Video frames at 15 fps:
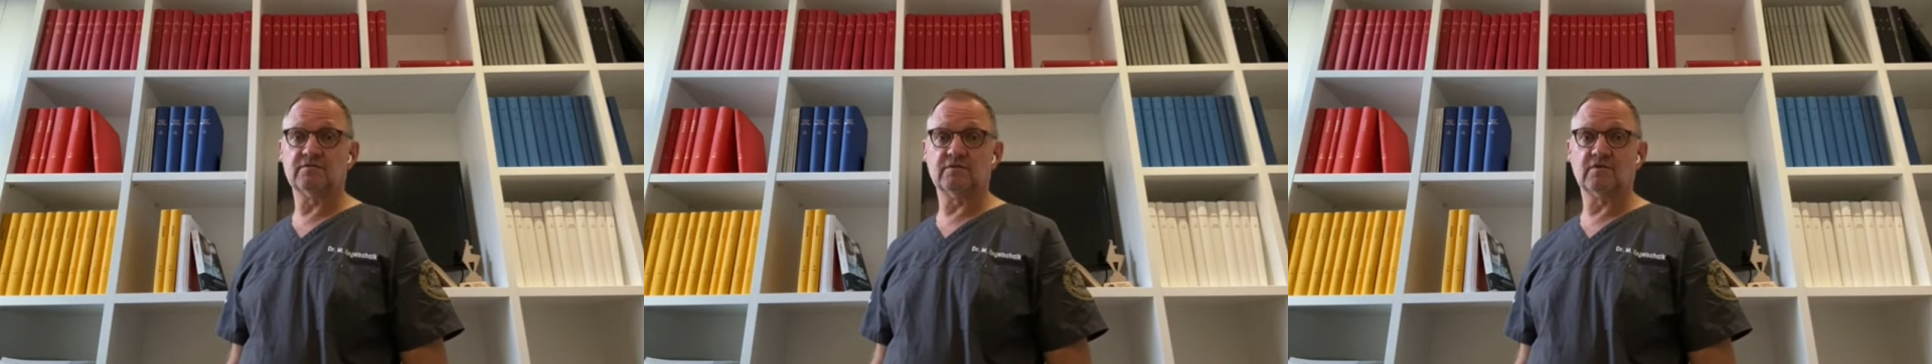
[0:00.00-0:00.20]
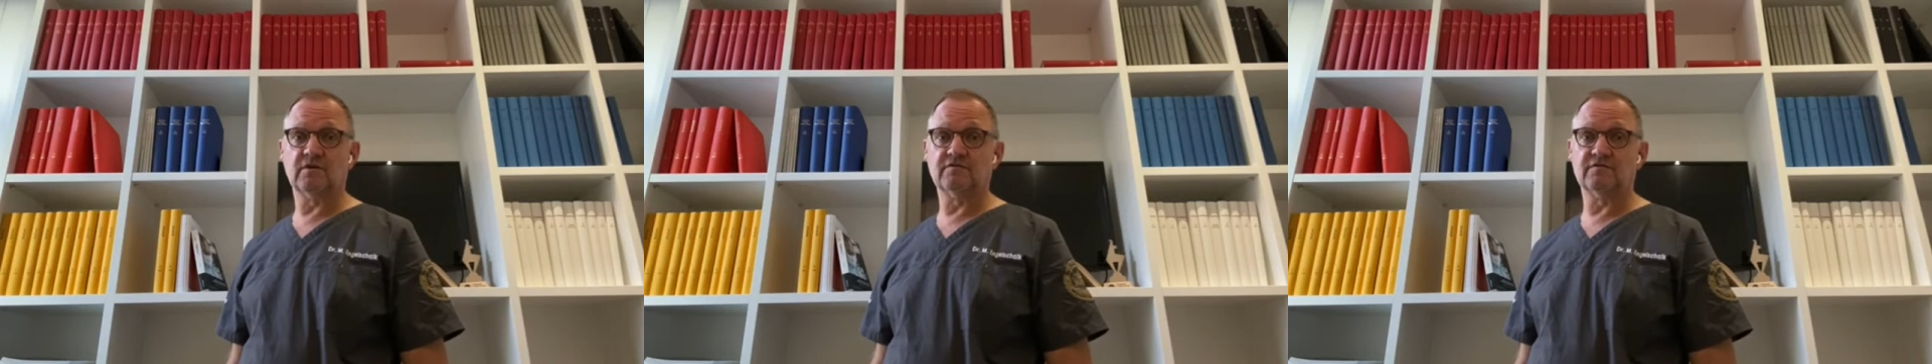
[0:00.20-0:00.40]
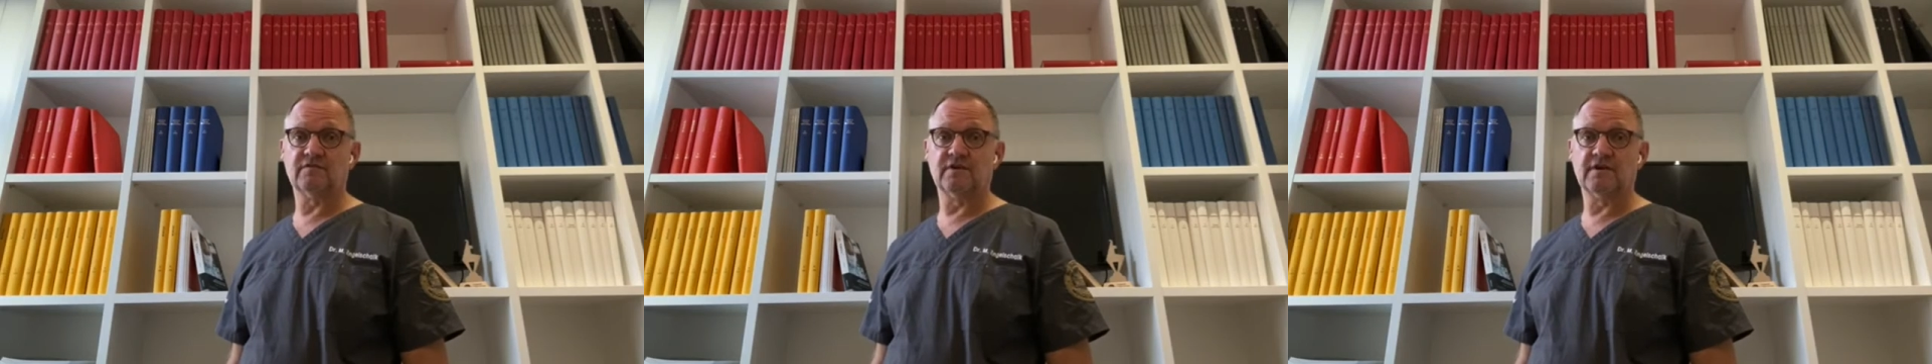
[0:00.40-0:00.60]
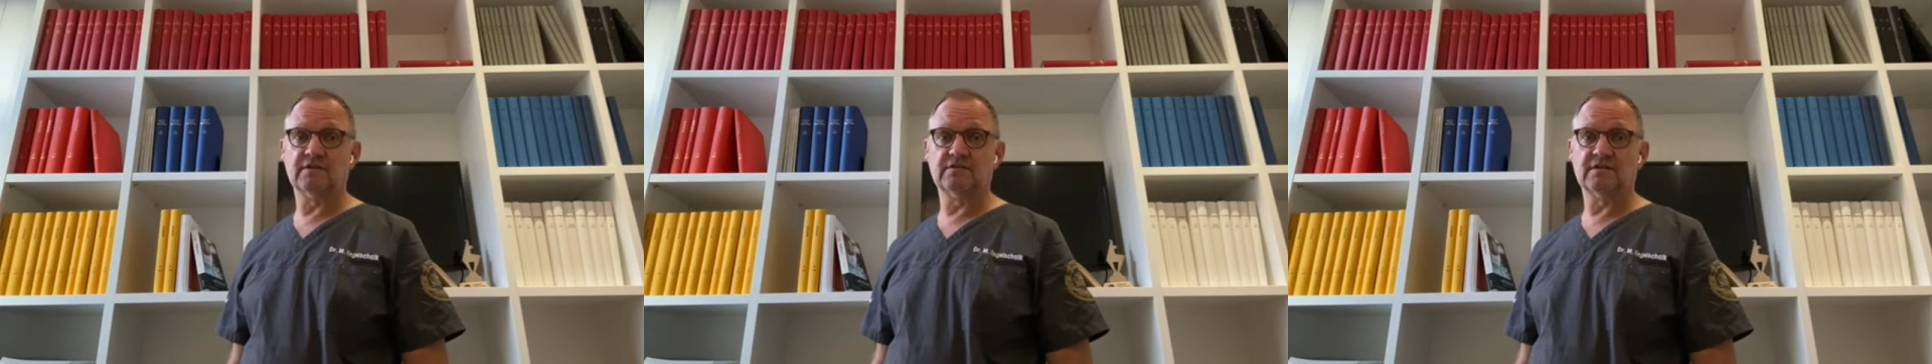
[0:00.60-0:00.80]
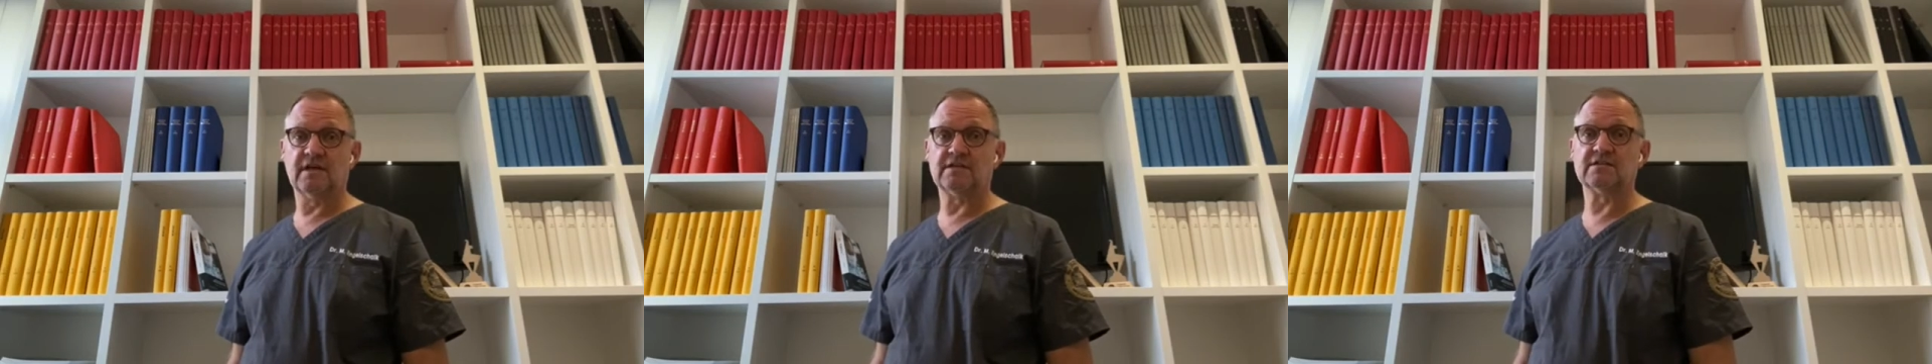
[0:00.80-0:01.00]

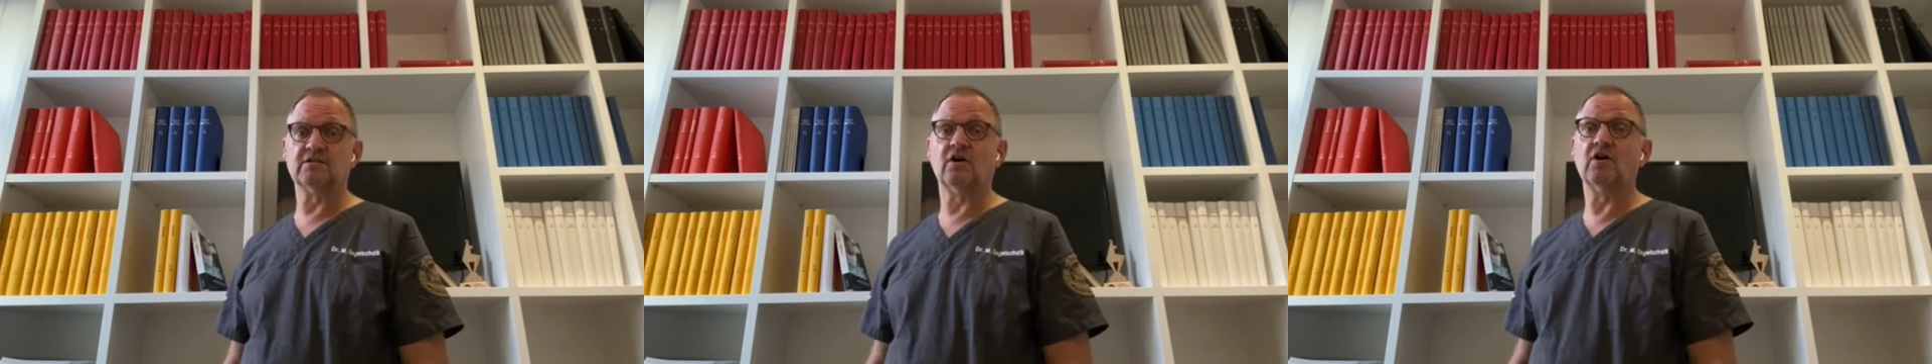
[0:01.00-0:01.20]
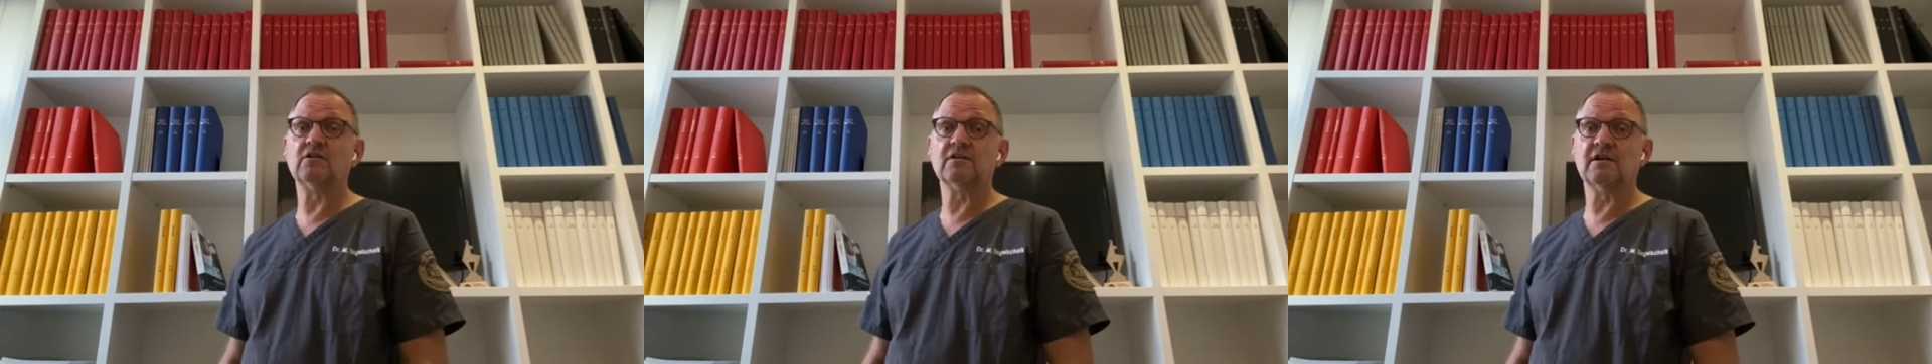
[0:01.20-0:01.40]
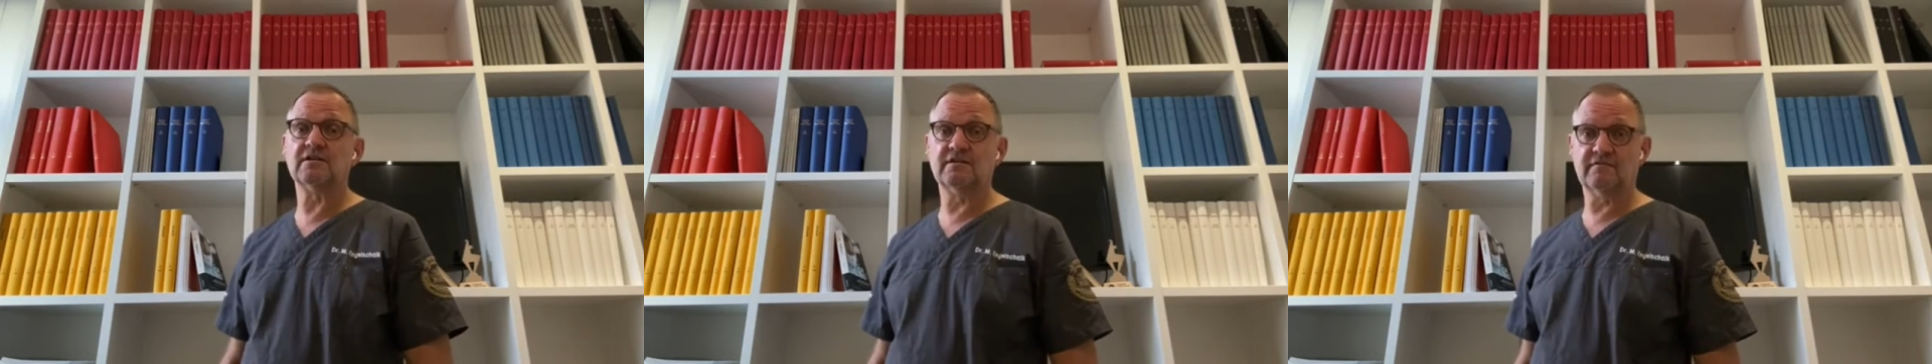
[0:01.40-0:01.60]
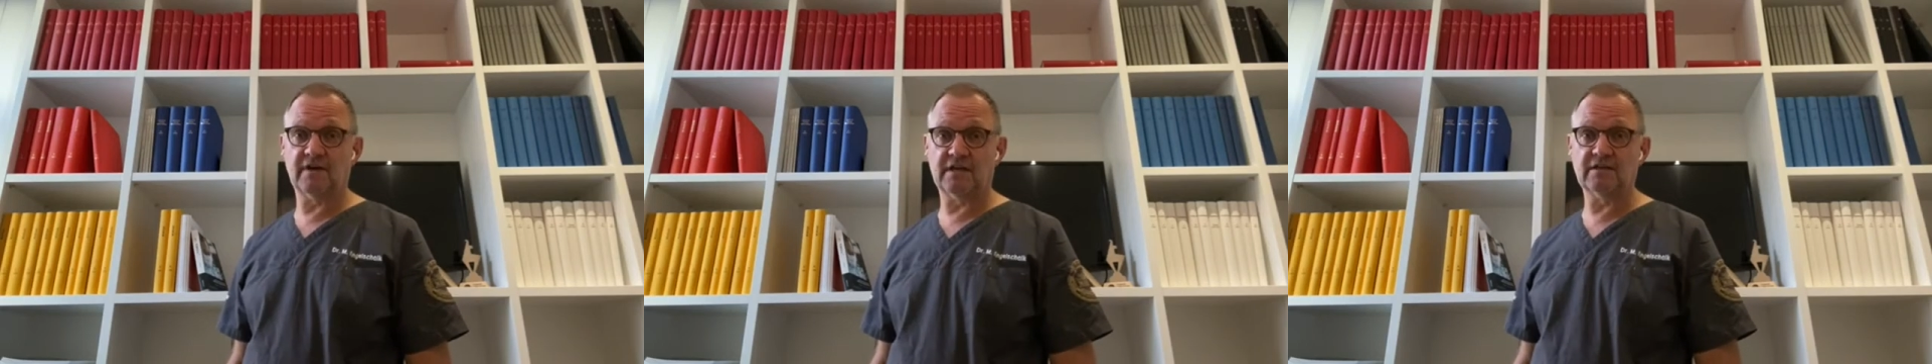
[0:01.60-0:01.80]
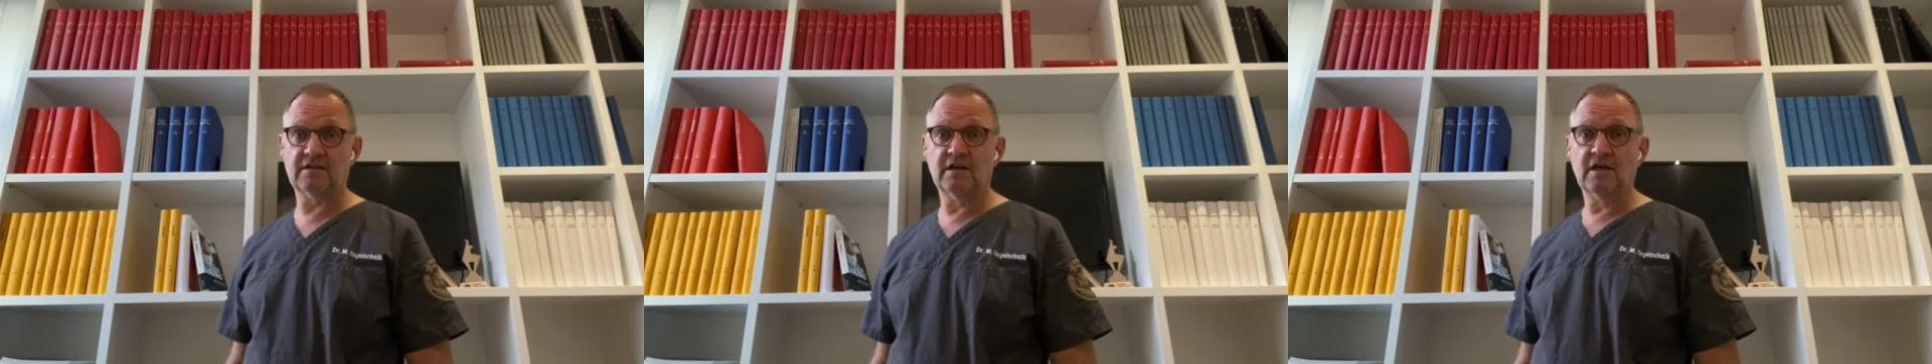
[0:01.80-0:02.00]
Conference as an online
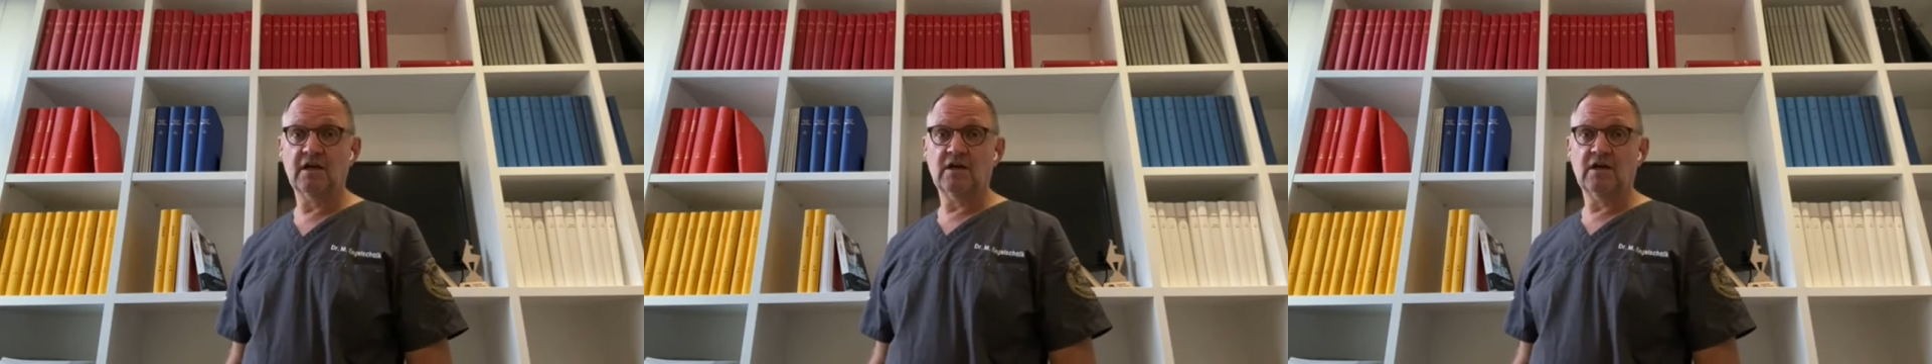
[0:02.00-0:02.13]
event